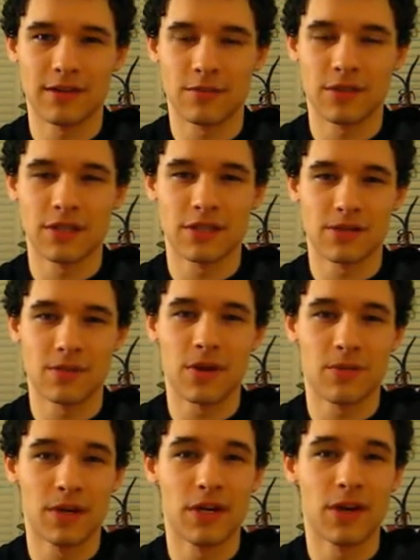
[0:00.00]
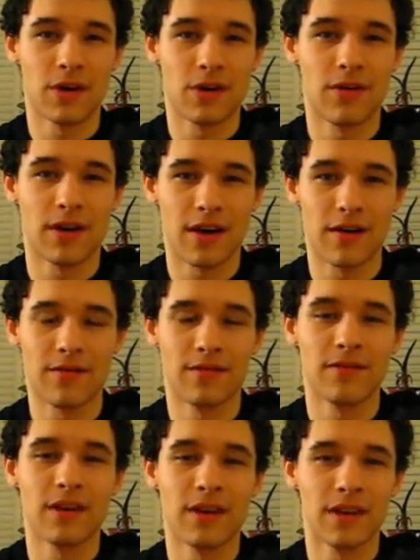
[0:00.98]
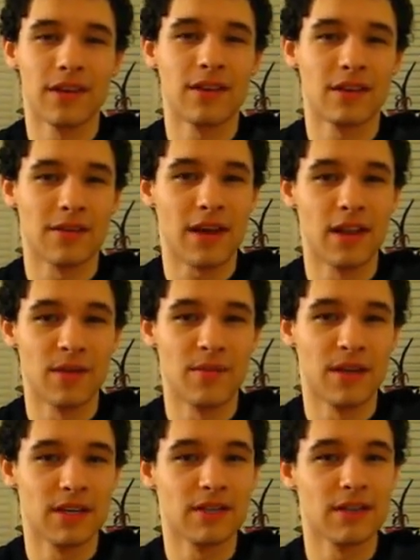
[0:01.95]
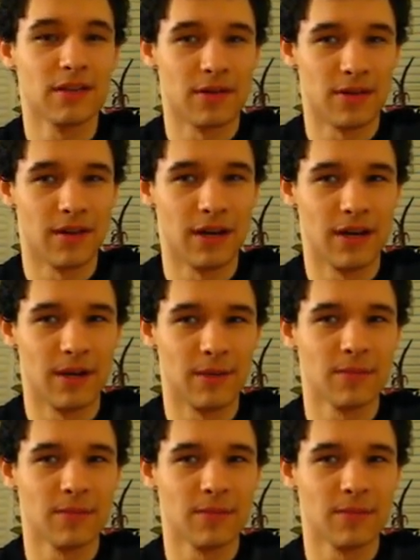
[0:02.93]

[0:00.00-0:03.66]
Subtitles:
which is what we know of the element chlorine.